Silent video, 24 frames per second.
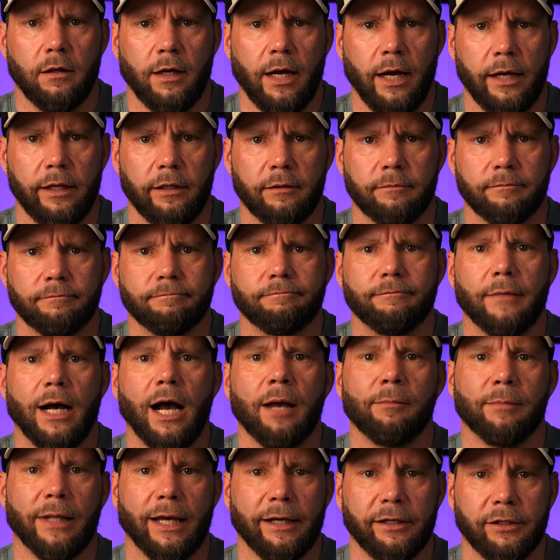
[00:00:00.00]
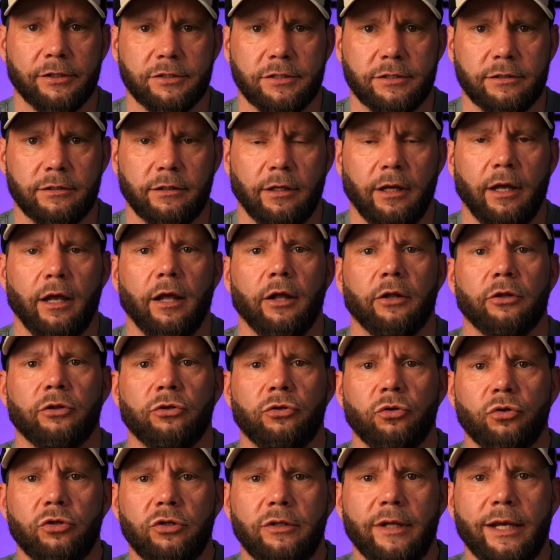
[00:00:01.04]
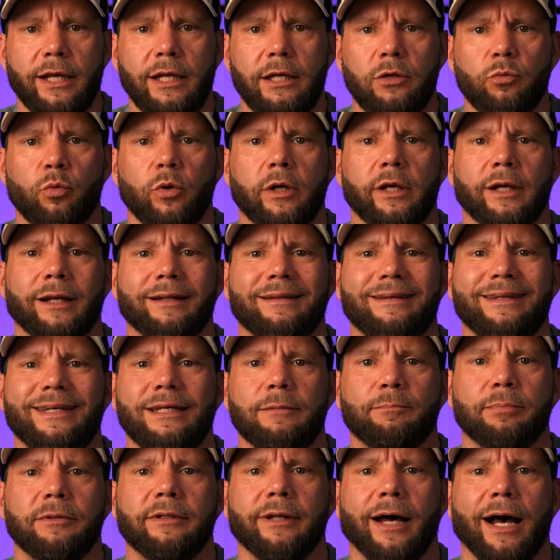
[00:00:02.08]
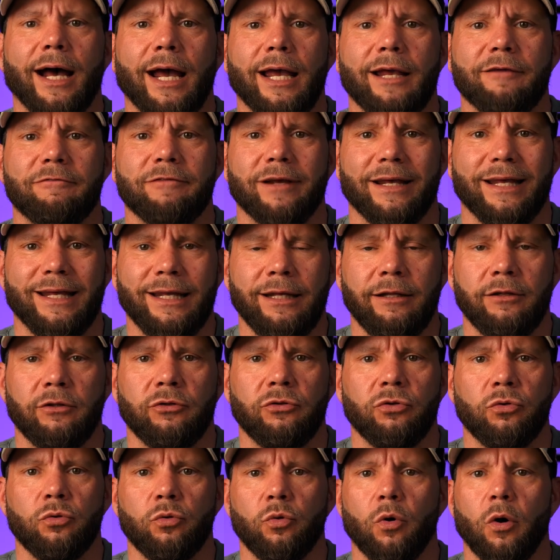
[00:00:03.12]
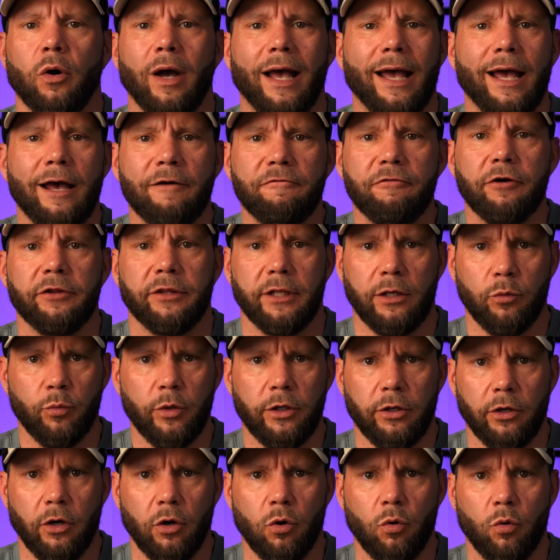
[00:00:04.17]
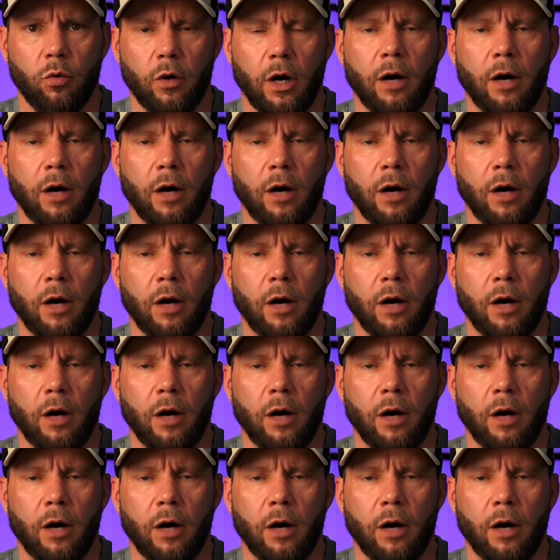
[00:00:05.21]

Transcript: Hi, I'm Linus. Today we're gonna deep dive into everything we know